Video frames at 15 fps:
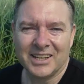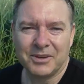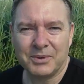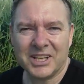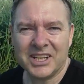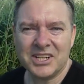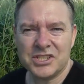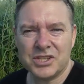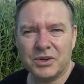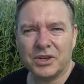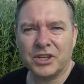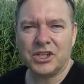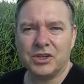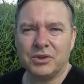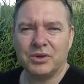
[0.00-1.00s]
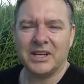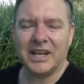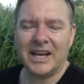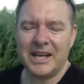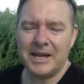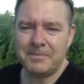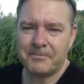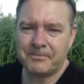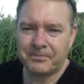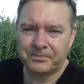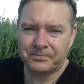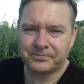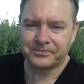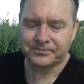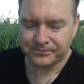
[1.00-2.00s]
We're going to do a Q&A.
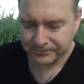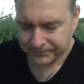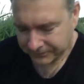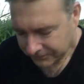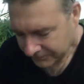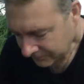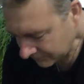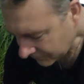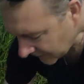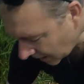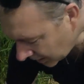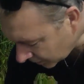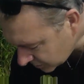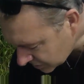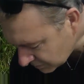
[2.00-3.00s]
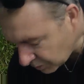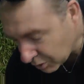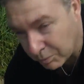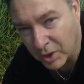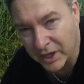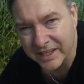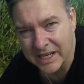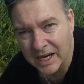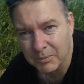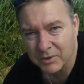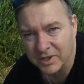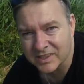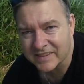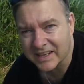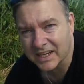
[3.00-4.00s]
I'll just put my
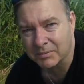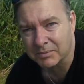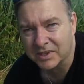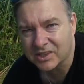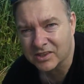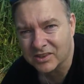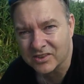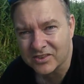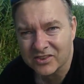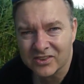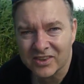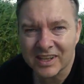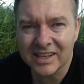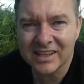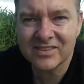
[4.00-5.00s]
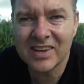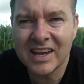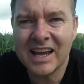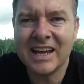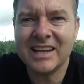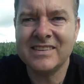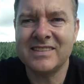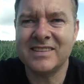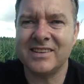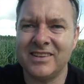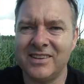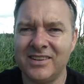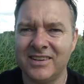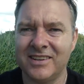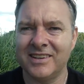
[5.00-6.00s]
camera down because it's hard
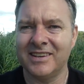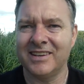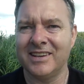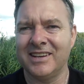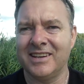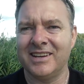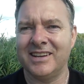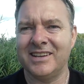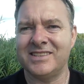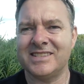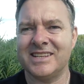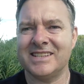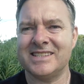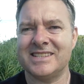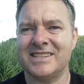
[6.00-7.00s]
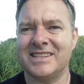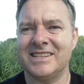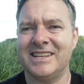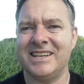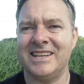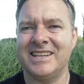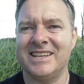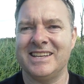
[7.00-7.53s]
to adjust the